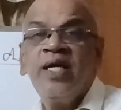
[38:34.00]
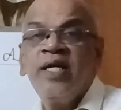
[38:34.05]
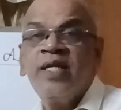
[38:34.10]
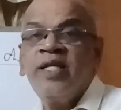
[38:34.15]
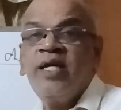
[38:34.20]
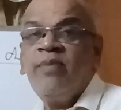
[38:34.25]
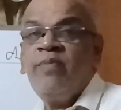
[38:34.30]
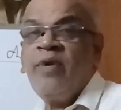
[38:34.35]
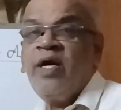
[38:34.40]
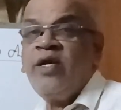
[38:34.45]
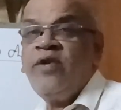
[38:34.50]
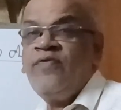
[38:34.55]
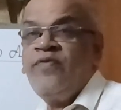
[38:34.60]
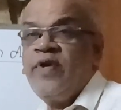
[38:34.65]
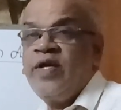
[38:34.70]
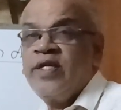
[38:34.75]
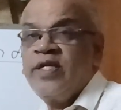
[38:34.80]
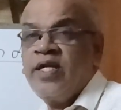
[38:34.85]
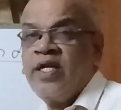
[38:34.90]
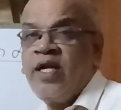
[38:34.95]
the
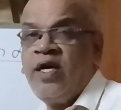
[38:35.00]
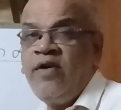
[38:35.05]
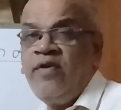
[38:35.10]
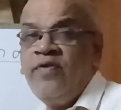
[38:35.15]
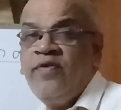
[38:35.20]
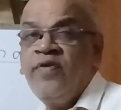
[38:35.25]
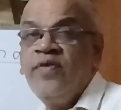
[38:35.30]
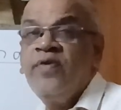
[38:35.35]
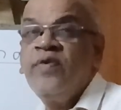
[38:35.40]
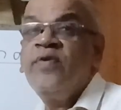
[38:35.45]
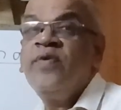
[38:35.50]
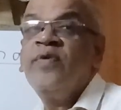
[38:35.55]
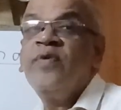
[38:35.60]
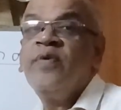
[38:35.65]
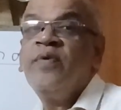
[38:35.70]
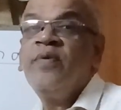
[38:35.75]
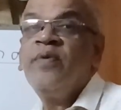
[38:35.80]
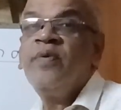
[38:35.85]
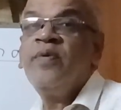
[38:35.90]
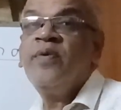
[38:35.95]
manufacture of
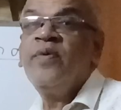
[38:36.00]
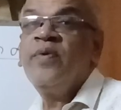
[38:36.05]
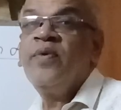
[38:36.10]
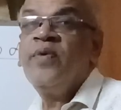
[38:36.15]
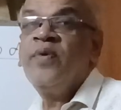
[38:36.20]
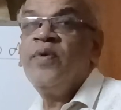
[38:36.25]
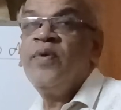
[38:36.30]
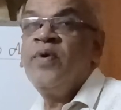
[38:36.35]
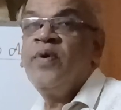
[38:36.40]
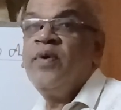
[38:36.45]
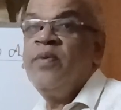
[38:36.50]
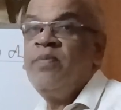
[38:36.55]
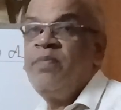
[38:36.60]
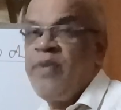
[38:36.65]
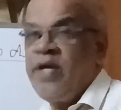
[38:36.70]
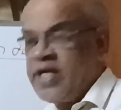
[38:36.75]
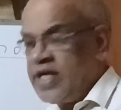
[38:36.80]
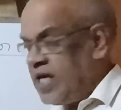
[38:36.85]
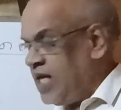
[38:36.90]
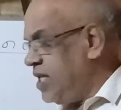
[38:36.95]

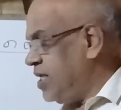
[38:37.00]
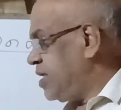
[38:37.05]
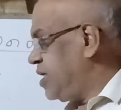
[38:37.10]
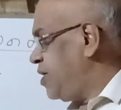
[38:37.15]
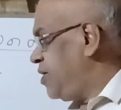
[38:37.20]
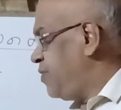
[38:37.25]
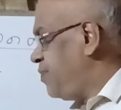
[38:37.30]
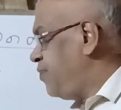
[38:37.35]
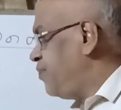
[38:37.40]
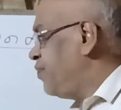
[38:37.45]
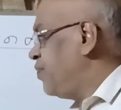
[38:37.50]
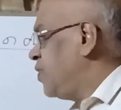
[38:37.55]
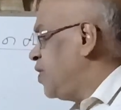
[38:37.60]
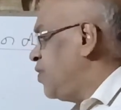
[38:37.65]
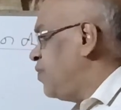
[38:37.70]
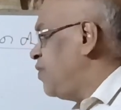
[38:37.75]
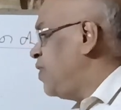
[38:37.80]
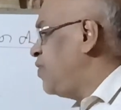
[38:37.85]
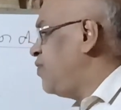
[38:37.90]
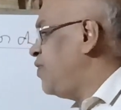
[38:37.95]
pickles.
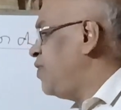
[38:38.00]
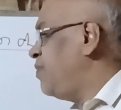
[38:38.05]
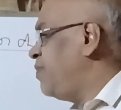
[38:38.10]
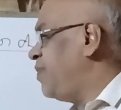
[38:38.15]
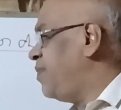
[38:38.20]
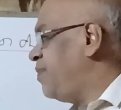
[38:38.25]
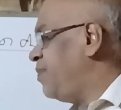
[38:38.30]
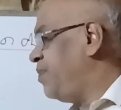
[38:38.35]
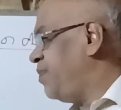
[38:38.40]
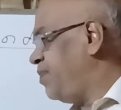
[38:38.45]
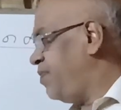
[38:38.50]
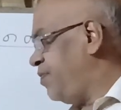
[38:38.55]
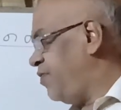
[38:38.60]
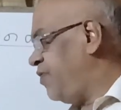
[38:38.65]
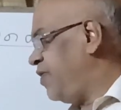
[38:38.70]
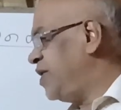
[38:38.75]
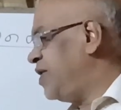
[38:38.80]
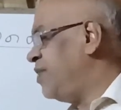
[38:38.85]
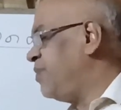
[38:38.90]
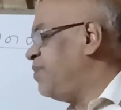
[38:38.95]
When
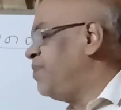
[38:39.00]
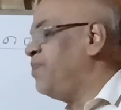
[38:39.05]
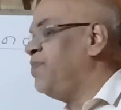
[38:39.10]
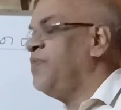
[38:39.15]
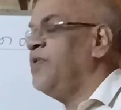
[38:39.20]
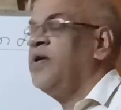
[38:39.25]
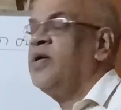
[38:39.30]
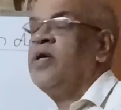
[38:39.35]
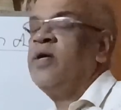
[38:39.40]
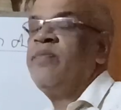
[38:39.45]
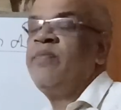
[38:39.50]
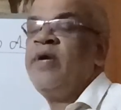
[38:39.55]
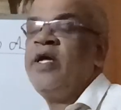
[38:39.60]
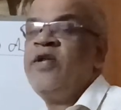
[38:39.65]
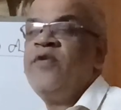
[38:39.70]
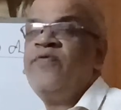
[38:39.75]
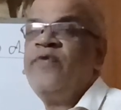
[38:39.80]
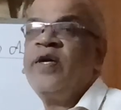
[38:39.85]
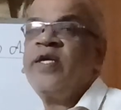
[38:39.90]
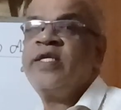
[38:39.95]
the
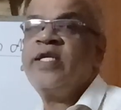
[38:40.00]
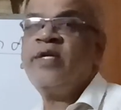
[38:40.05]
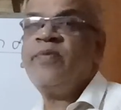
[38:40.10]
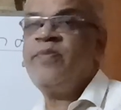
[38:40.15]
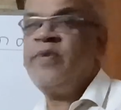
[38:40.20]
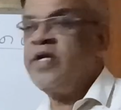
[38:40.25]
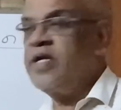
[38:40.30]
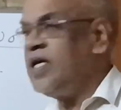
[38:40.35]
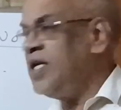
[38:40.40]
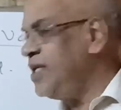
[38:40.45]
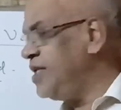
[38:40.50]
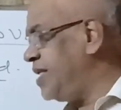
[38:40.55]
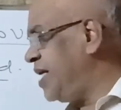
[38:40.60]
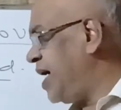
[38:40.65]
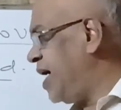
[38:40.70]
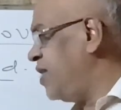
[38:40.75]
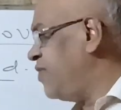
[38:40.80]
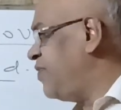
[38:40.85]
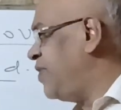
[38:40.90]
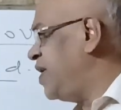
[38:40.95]
manufacture pickles, they
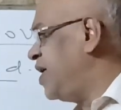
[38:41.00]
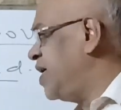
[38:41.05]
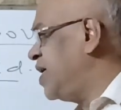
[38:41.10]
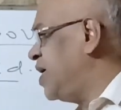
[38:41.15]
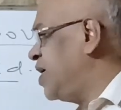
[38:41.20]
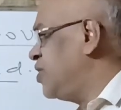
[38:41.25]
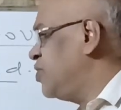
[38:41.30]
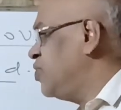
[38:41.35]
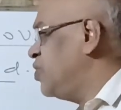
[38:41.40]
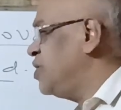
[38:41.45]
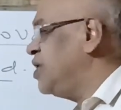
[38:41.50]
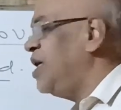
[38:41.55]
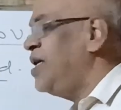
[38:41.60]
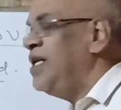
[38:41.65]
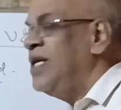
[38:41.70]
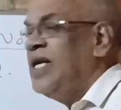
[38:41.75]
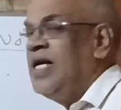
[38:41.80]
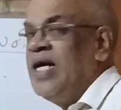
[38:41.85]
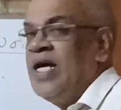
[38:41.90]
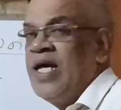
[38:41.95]
add vinegar, so
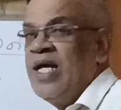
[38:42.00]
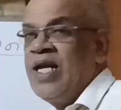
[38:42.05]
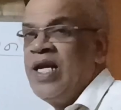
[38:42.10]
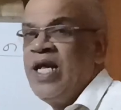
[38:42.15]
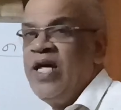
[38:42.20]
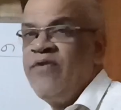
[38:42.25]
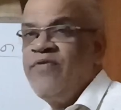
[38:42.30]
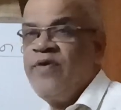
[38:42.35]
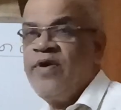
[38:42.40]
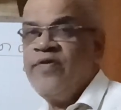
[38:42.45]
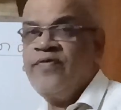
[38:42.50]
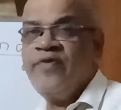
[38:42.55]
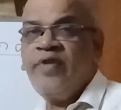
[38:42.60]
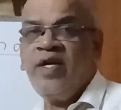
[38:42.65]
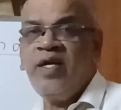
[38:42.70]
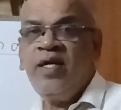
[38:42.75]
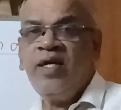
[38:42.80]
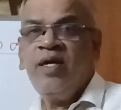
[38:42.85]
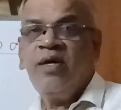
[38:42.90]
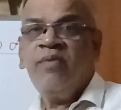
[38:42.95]
that life of
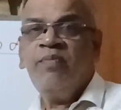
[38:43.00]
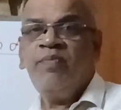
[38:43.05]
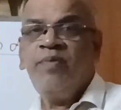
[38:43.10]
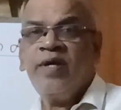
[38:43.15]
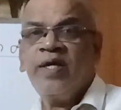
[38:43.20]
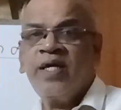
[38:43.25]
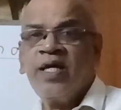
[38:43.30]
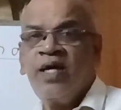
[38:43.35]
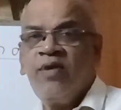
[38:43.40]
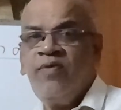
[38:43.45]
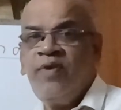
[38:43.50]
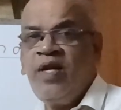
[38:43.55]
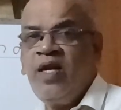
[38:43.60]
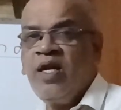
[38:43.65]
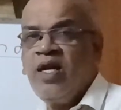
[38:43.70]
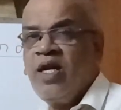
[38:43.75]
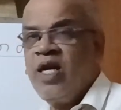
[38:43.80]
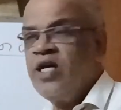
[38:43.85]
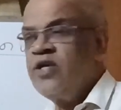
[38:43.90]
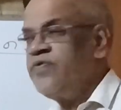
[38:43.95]
the pickle will
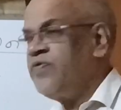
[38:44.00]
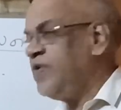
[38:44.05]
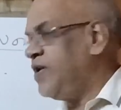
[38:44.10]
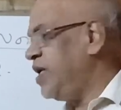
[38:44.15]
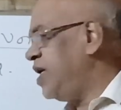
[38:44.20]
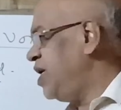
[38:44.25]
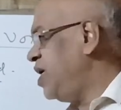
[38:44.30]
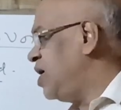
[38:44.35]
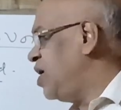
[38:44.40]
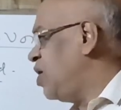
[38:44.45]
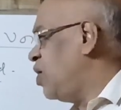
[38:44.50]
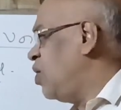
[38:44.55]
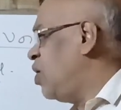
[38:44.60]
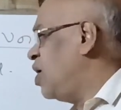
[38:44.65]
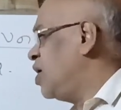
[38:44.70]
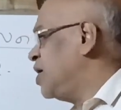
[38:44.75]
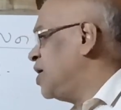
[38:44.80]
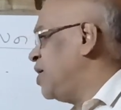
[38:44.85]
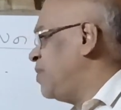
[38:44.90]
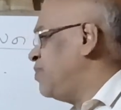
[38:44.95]
last for a
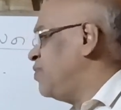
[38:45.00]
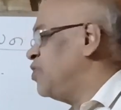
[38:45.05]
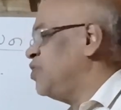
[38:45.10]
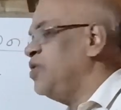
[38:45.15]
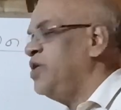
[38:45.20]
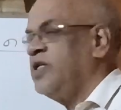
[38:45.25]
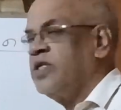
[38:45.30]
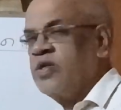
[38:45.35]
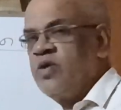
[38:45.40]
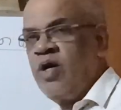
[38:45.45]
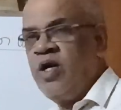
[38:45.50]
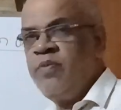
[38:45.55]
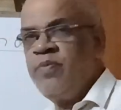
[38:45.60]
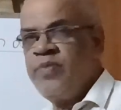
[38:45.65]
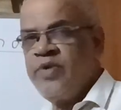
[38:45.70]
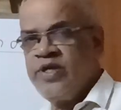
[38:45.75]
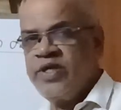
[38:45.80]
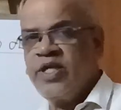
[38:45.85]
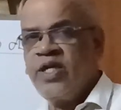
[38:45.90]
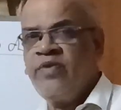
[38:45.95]
long time. So it's called
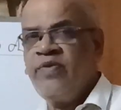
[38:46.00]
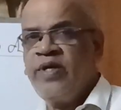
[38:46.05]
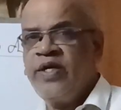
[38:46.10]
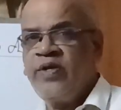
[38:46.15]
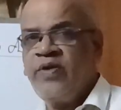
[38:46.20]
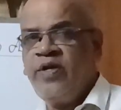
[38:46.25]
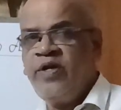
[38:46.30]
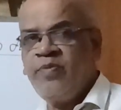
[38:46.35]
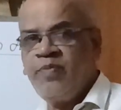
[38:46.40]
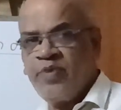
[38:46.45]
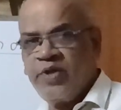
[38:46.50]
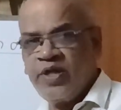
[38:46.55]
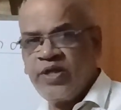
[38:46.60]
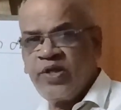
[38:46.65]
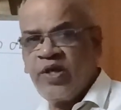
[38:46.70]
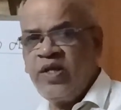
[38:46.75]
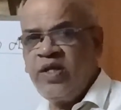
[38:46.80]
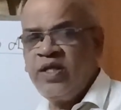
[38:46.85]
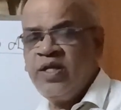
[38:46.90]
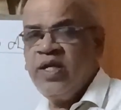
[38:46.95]
preservative. It
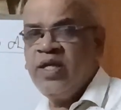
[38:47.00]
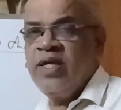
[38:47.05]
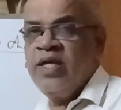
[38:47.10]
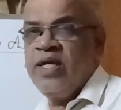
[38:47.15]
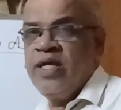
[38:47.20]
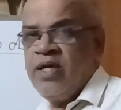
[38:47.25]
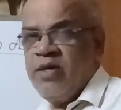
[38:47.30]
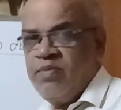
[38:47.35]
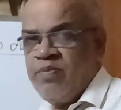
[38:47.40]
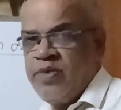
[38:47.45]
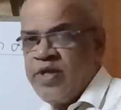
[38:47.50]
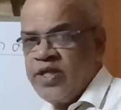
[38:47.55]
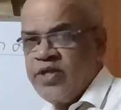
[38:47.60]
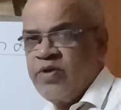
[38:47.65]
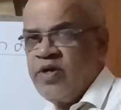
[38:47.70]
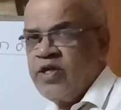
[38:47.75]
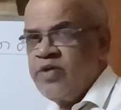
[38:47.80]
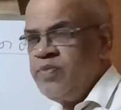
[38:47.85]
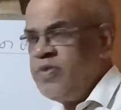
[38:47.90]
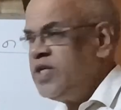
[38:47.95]

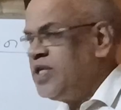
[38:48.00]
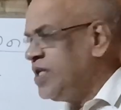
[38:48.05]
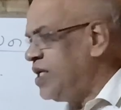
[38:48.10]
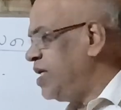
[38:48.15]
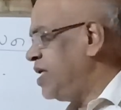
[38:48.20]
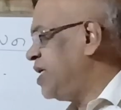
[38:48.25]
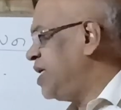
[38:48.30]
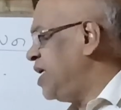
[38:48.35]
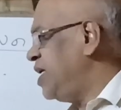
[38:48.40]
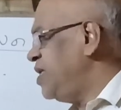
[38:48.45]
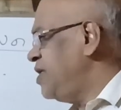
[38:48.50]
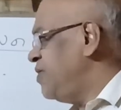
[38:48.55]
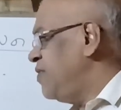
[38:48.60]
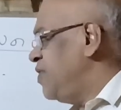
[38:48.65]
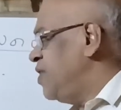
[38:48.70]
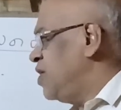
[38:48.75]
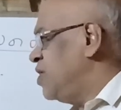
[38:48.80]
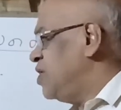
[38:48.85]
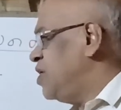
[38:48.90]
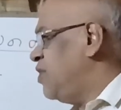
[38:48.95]
preserves means retains
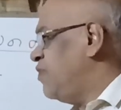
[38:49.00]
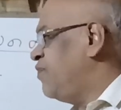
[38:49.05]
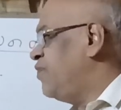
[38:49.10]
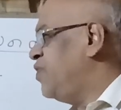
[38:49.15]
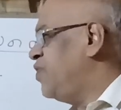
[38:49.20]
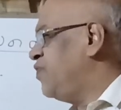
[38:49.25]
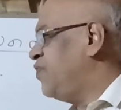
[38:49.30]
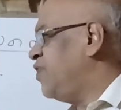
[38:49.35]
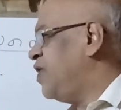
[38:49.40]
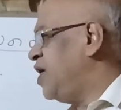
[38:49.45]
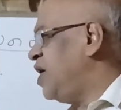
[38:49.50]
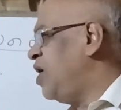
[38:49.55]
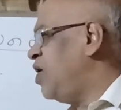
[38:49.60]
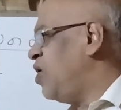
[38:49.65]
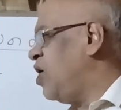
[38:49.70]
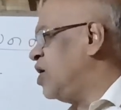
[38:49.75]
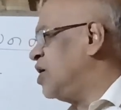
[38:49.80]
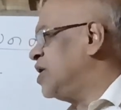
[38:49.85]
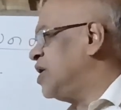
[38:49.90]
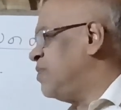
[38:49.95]
the food for a
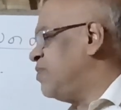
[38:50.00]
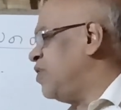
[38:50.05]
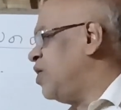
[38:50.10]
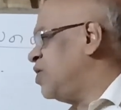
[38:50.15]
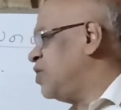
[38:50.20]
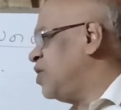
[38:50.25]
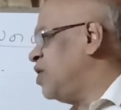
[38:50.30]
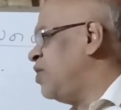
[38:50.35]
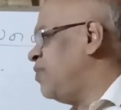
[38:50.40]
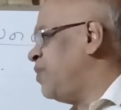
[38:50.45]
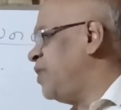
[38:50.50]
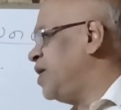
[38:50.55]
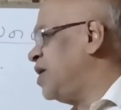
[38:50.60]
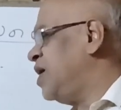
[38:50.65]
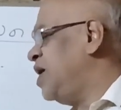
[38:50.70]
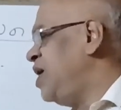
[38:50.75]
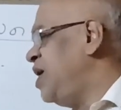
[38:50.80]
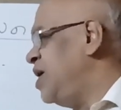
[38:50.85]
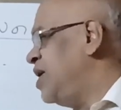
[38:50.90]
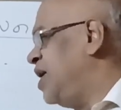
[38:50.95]
long time, not only
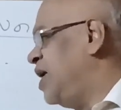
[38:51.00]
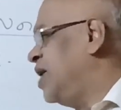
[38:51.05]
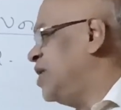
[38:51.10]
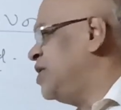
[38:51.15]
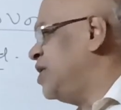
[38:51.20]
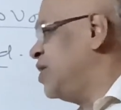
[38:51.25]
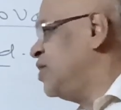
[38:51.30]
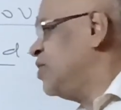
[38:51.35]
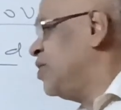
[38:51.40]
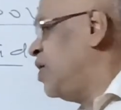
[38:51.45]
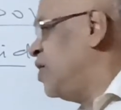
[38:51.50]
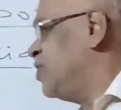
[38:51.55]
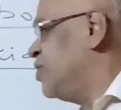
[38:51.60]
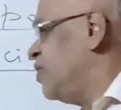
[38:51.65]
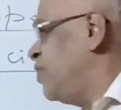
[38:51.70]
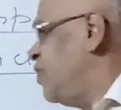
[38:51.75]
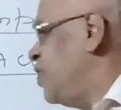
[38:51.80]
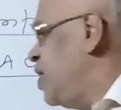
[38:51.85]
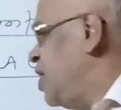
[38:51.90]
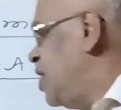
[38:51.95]
pickle, others also.
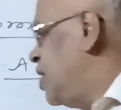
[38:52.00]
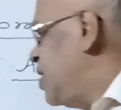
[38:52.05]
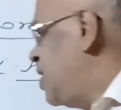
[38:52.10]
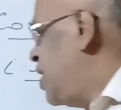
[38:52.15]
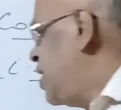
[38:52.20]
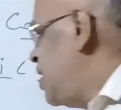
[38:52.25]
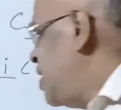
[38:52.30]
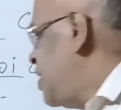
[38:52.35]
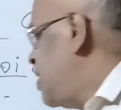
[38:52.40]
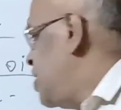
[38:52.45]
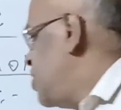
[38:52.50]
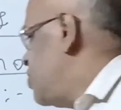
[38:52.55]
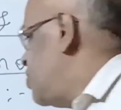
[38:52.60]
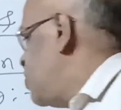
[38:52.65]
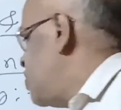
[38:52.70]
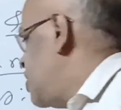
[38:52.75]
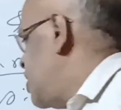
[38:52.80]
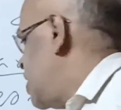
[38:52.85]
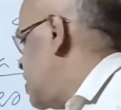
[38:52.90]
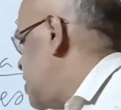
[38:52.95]
Then it is
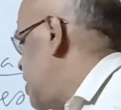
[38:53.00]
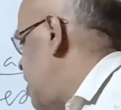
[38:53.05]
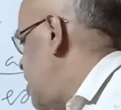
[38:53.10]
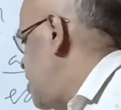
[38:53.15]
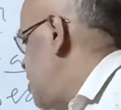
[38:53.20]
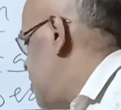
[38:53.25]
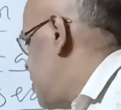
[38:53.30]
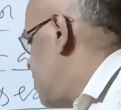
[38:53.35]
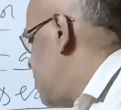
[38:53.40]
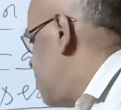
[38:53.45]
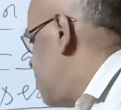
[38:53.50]
used as a